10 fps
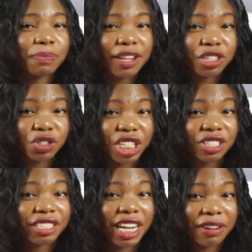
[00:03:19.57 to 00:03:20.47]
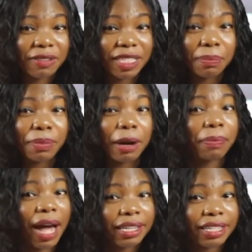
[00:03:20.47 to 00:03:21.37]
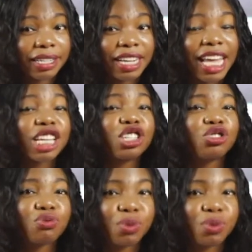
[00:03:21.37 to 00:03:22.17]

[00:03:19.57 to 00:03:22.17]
of penetration thereafter by a partner is